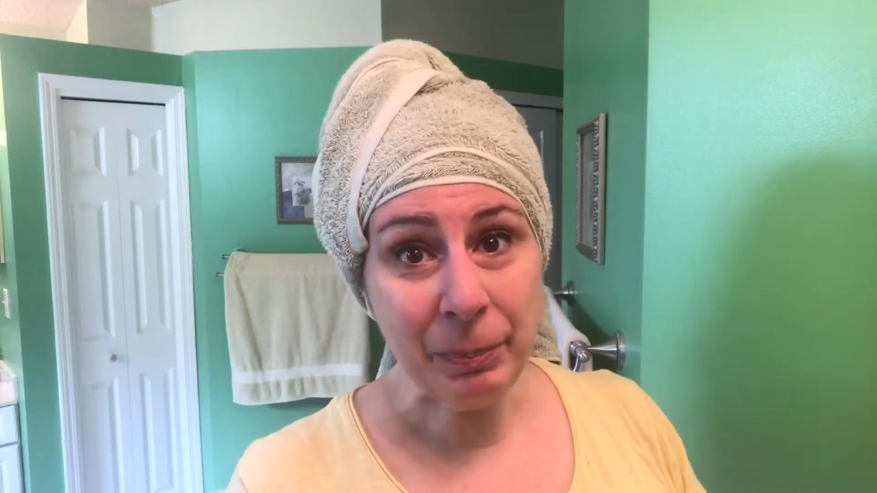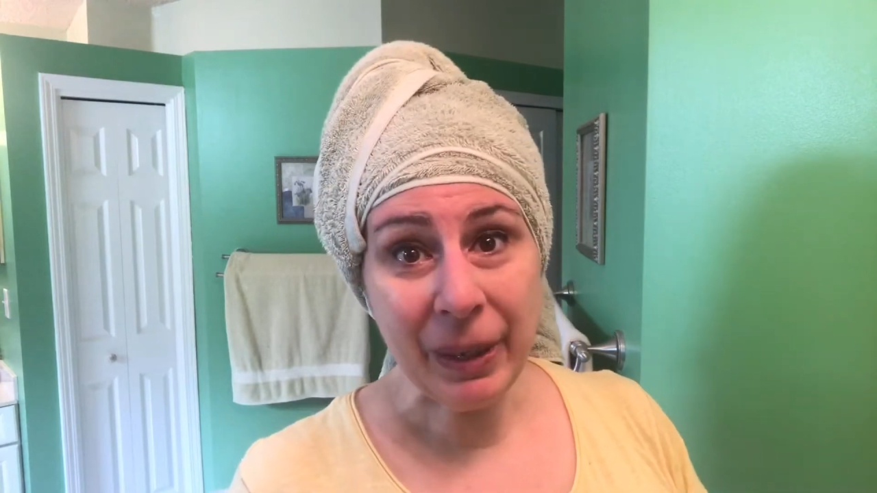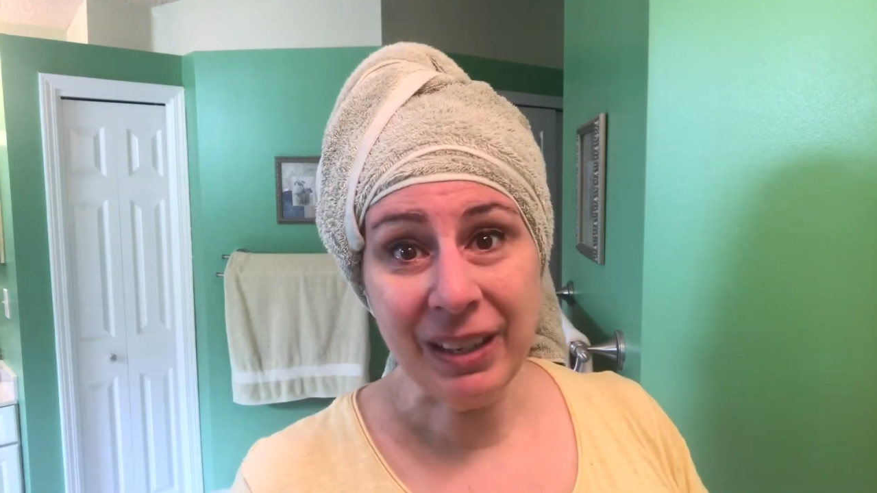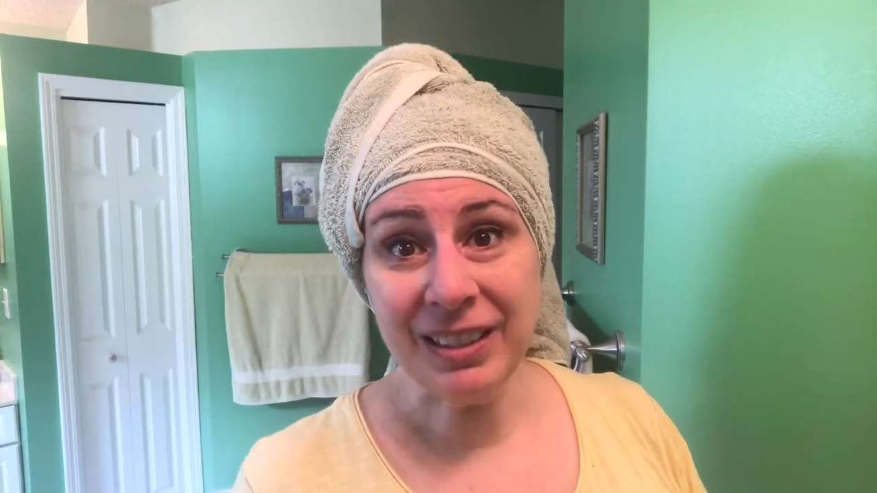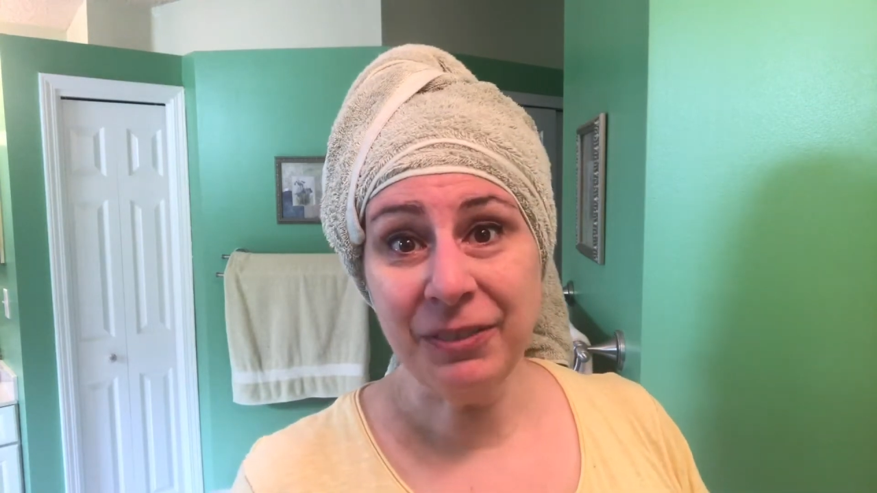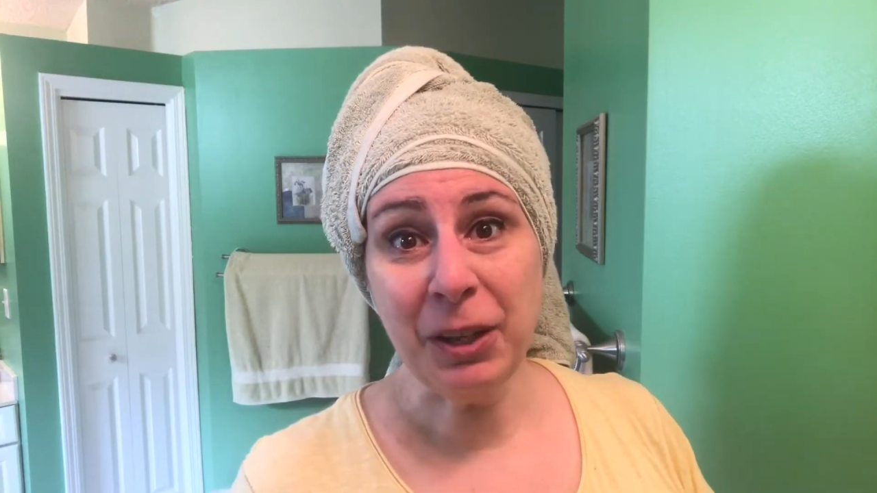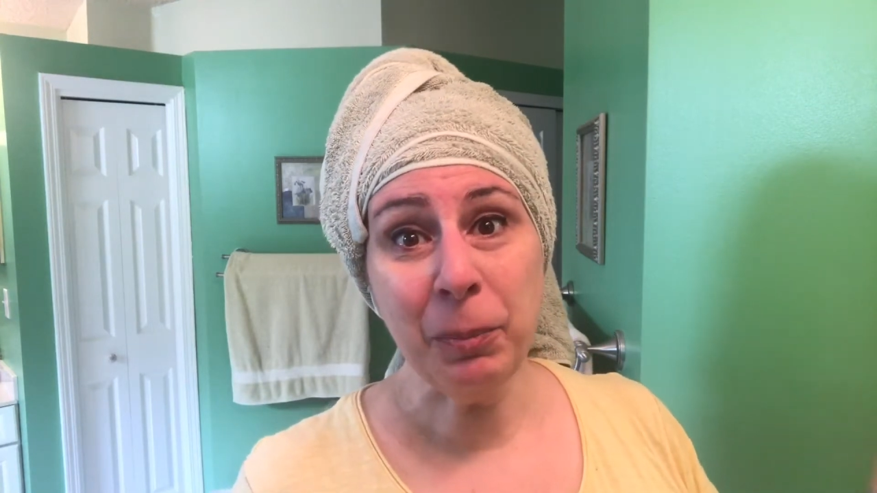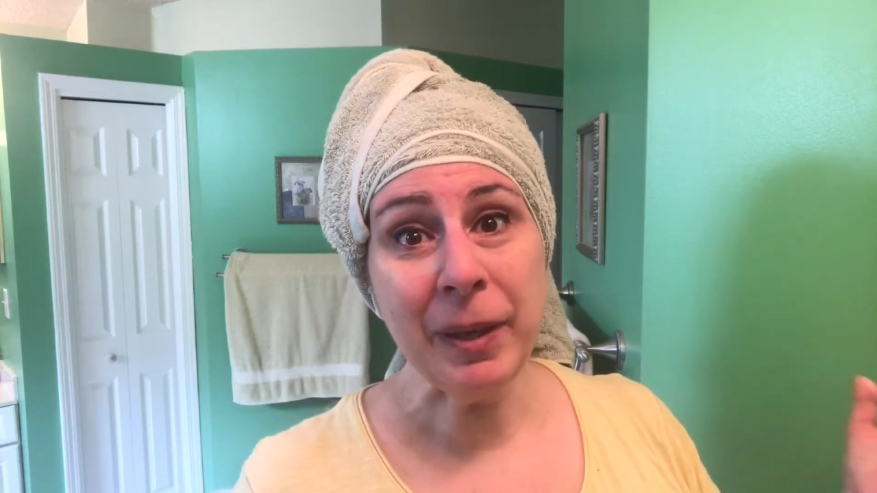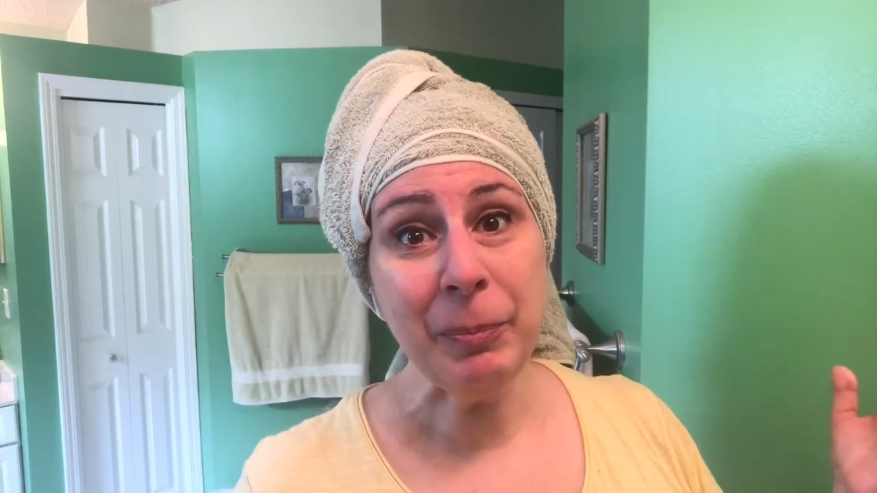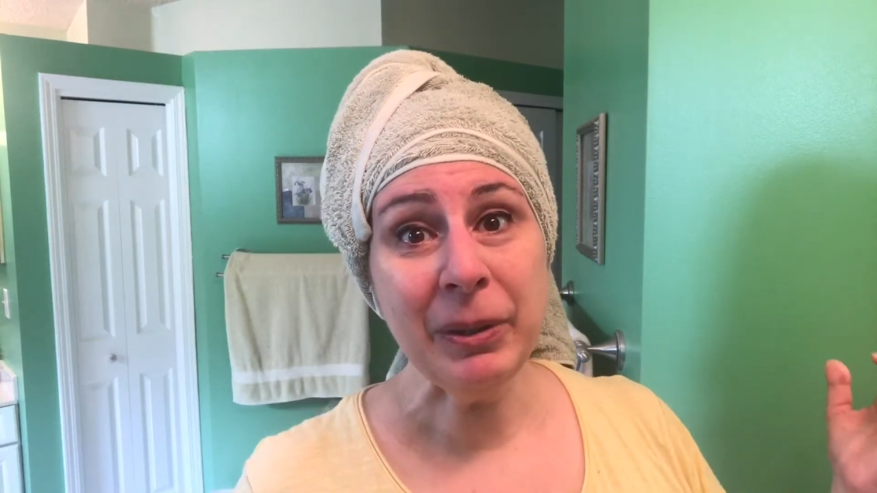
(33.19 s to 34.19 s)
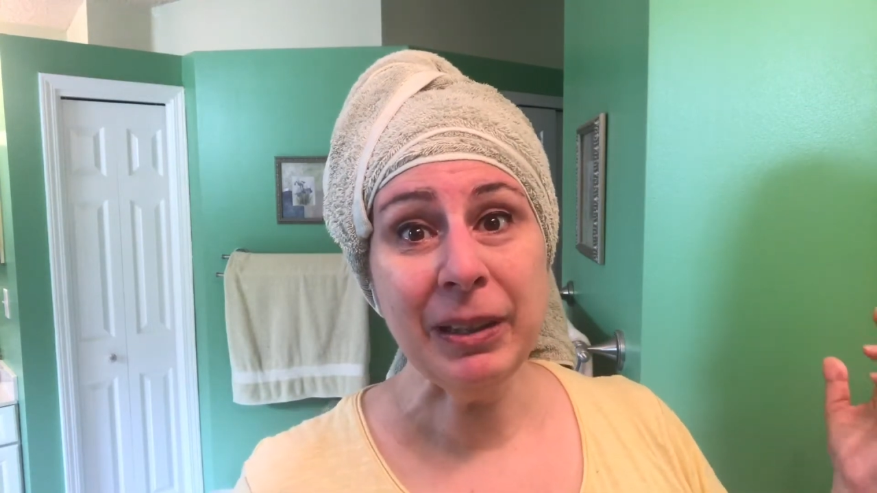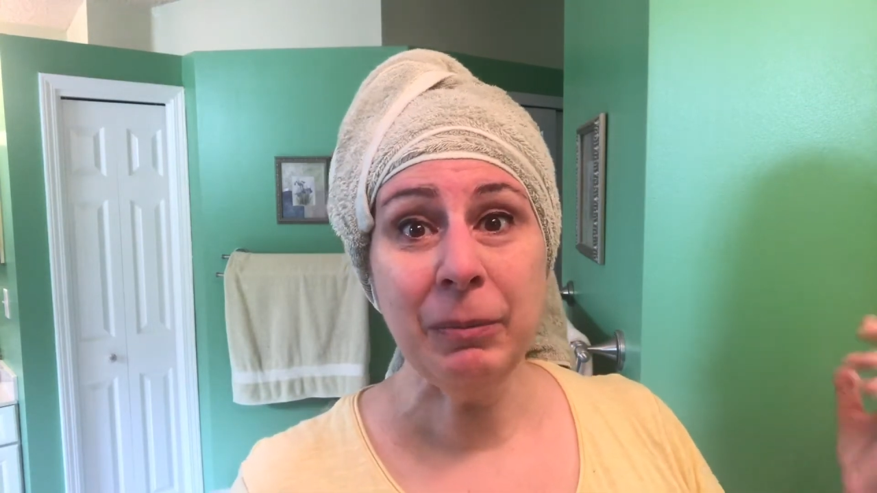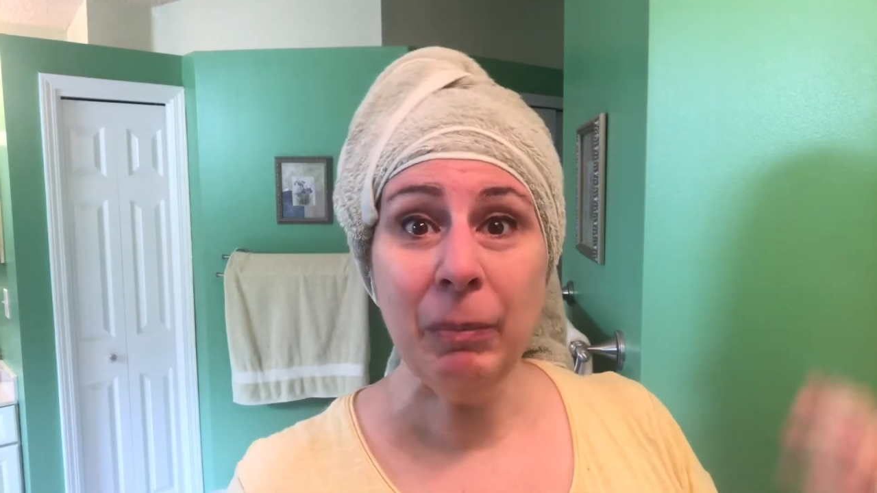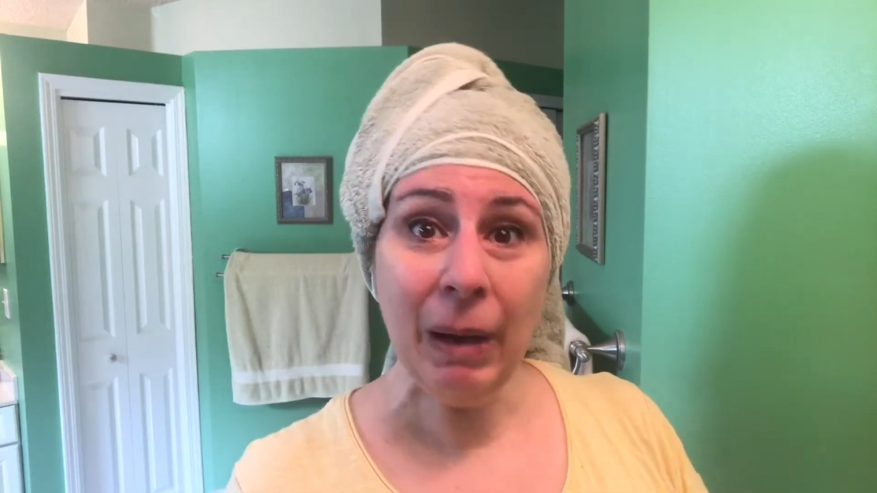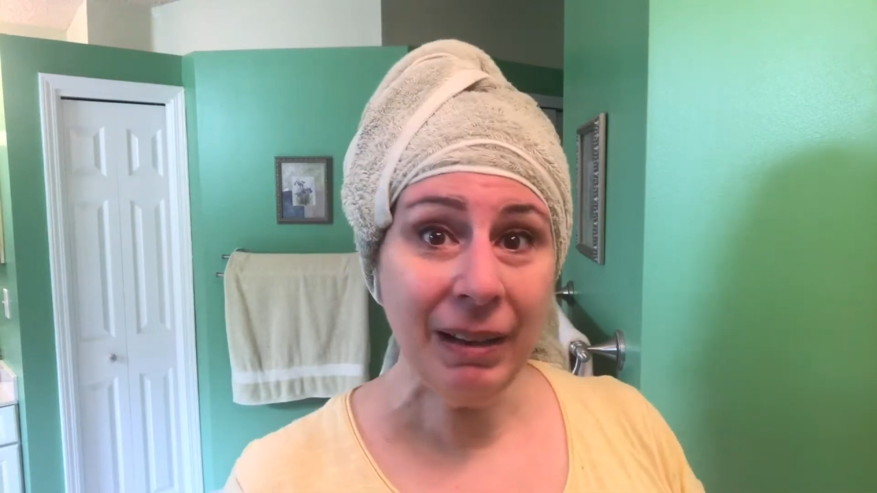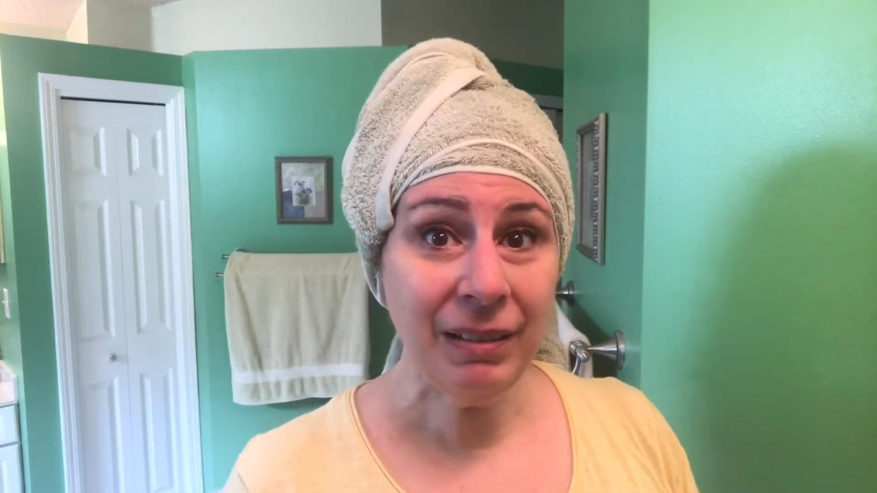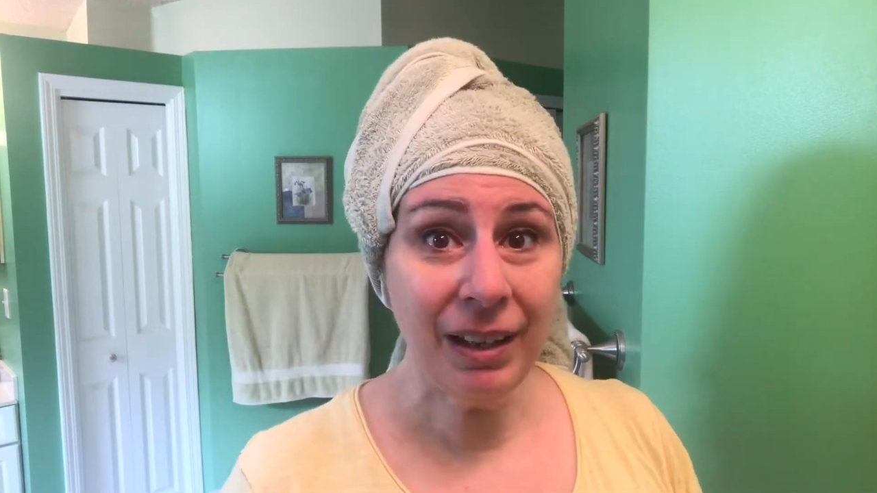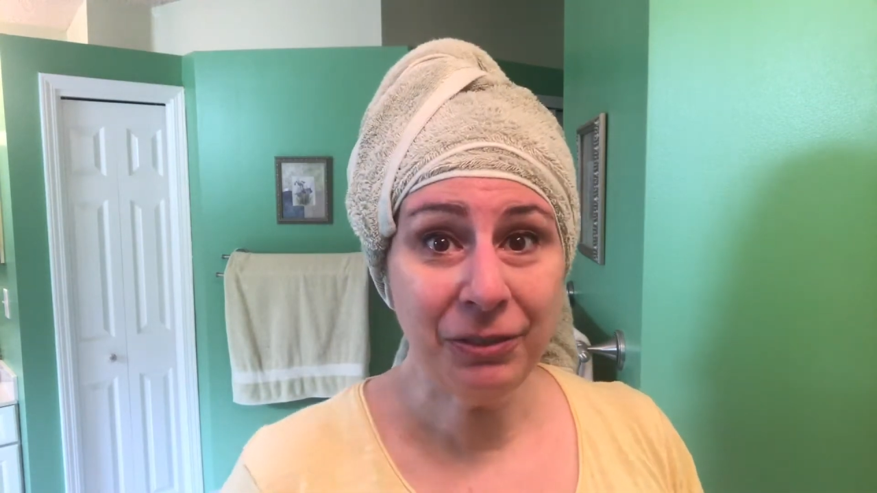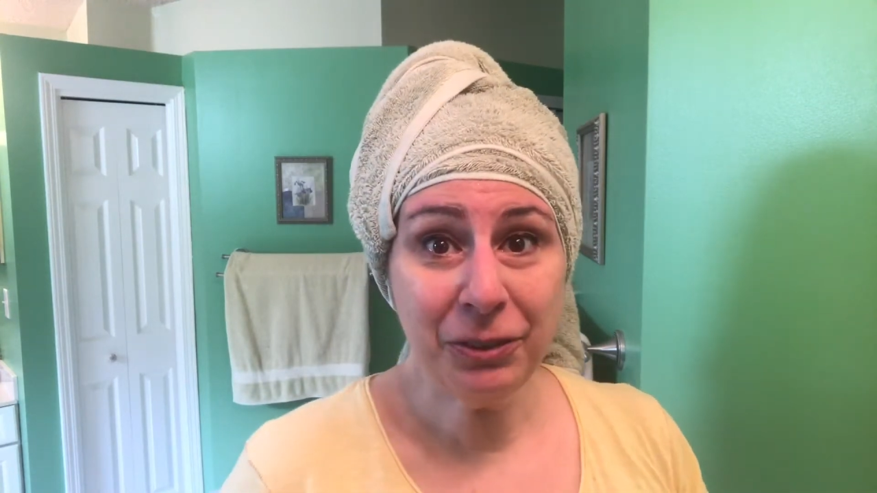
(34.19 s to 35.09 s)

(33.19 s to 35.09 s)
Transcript: because if there are people in my life,